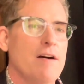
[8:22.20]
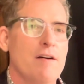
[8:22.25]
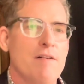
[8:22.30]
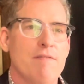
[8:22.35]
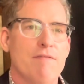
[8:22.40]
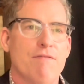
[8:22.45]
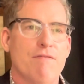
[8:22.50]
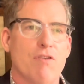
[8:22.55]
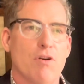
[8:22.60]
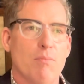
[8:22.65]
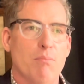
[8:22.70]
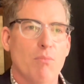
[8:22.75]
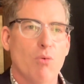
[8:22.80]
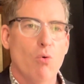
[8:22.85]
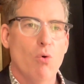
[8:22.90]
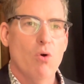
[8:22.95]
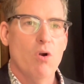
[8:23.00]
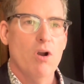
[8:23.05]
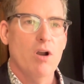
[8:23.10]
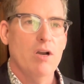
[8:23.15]
For
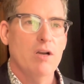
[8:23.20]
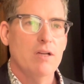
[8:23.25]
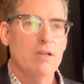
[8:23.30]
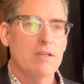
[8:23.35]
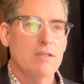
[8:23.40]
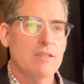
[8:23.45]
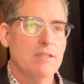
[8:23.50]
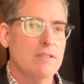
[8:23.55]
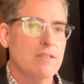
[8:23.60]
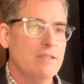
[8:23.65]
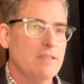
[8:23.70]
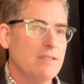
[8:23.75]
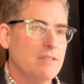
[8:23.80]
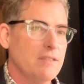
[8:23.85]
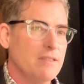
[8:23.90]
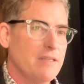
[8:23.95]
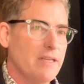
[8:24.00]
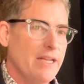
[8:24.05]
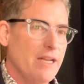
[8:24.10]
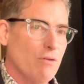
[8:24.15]
more
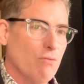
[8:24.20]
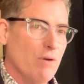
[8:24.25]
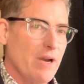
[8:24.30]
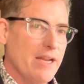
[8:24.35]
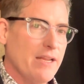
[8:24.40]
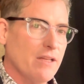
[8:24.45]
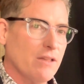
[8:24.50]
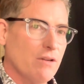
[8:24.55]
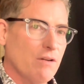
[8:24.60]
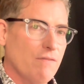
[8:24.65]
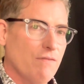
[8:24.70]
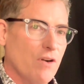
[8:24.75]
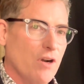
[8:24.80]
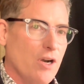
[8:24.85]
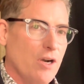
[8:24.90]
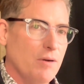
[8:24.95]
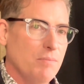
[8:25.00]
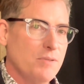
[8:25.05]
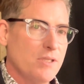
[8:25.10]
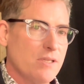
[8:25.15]
irregular
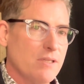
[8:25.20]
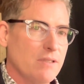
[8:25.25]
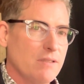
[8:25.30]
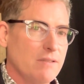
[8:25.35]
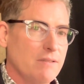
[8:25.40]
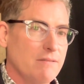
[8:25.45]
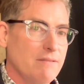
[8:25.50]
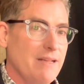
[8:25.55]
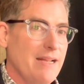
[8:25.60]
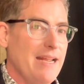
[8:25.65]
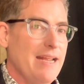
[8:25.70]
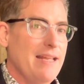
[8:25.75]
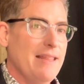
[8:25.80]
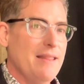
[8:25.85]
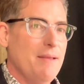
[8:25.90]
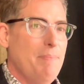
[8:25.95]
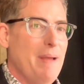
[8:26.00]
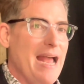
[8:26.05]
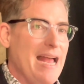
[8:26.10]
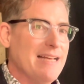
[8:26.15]
verbs in
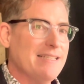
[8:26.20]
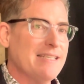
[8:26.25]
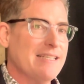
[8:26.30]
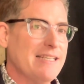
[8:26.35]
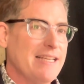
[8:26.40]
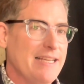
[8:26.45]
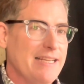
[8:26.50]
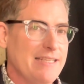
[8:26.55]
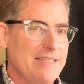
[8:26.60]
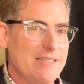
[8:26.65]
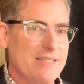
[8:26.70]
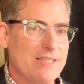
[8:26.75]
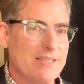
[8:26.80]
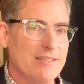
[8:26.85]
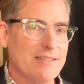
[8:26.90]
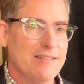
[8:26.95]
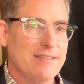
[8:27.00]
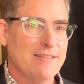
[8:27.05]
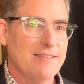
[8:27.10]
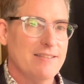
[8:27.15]
the past
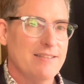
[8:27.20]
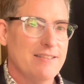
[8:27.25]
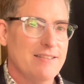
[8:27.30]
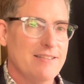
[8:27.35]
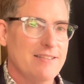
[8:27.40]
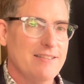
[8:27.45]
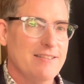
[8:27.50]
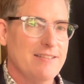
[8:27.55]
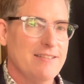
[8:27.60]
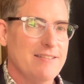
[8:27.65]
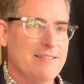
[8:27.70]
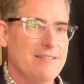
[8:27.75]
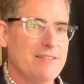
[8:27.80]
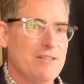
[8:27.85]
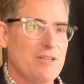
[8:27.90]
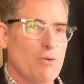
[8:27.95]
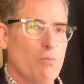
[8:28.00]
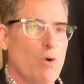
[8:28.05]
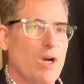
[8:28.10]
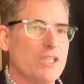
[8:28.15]
tense,
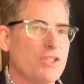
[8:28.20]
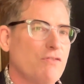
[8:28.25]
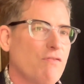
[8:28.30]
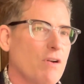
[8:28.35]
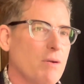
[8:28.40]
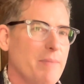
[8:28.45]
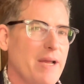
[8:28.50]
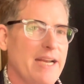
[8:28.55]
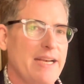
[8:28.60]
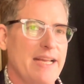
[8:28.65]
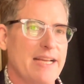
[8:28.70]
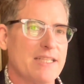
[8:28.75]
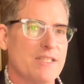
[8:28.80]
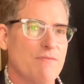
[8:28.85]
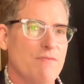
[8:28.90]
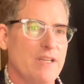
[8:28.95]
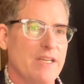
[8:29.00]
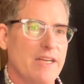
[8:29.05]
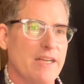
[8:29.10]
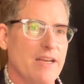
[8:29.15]
watch for my next
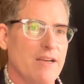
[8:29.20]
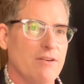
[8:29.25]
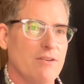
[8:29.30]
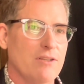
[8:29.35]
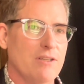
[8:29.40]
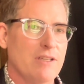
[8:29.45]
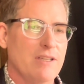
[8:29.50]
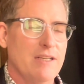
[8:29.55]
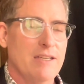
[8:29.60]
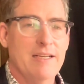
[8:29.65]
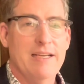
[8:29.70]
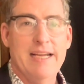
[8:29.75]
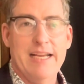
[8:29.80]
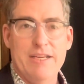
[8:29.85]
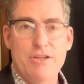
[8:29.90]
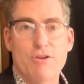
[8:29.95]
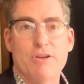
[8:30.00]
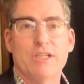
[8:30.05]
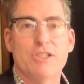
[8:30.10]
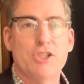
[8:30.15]
video
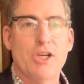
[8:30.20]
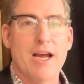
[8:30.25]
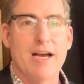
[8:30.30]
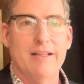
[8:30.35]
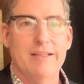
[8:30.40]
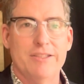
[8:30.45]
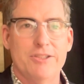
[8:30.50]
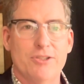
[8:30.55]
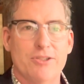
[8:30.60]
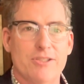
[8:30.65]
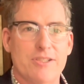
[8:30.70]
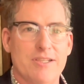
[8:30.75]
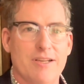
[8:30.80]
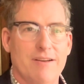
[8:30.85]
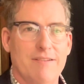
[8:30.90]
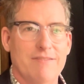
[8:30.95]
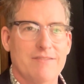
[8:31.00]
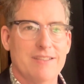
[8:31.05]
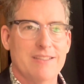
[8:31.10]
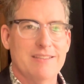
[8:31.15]
and you can challenge
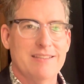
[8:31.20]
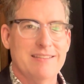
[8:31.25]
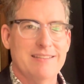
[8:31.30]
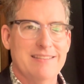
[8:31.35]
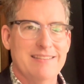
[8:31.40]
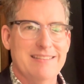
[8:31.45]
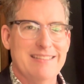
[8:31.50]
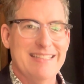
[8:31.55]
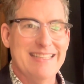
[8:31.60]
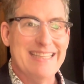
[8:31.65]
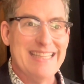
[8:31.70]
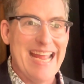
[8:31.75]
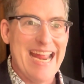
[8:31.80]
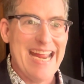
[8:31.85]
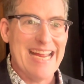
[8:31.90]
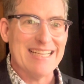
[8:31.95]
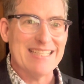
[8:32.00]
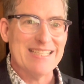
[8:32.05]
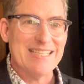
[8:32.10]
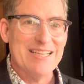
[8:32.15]
yourself.
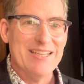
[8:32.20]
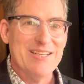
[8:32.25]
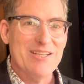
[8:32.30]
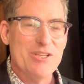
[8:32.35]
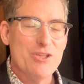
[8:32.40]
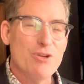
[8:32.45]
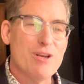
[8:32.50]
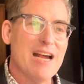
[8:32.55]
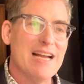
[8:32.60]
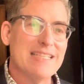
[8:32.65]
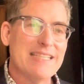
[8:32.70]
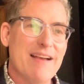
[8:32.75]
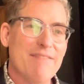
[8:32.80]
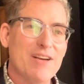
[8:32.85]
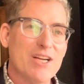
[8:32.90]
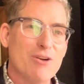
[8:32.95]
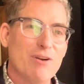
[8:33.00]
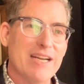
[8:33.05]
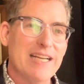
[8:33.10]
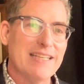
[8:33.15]
Thanks. You guys have
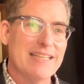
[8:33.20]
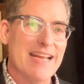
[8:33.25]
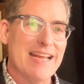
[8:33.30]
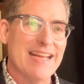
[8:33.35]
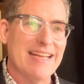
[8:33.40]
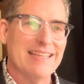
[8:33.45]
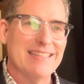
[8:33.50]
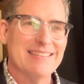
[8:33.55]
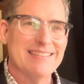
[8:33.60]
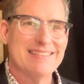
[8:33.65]
a great day.